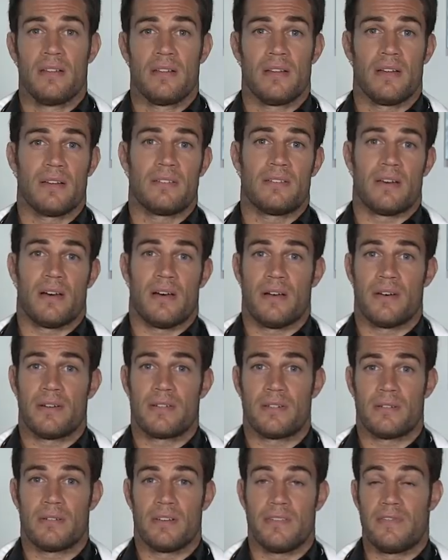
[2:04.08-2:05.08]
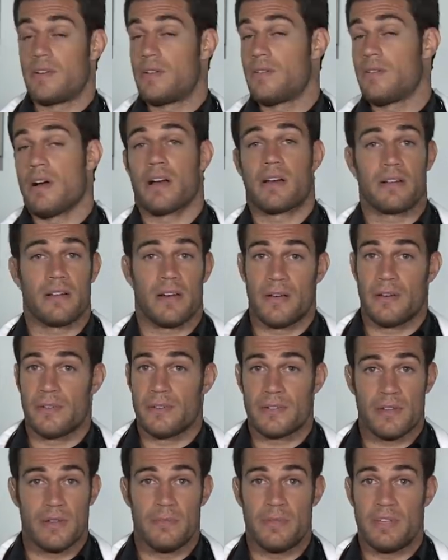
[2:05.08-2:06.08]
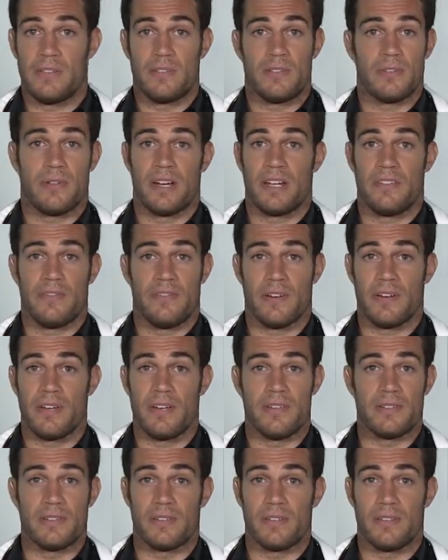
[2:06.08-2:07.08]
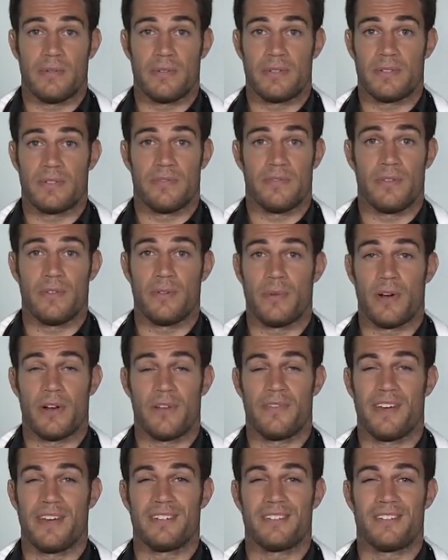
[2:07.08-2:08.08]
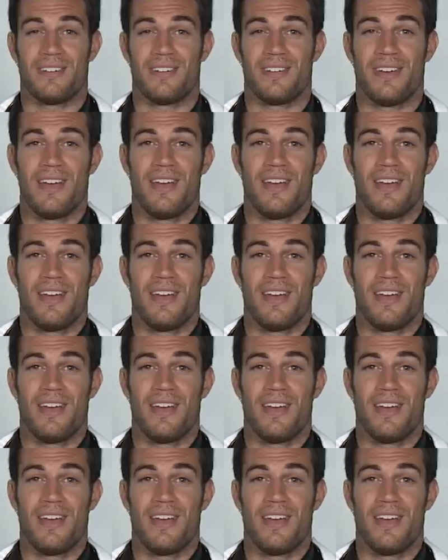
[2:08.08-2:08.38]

Like dogs or even crocodiles can be trained very easily with some food motivation.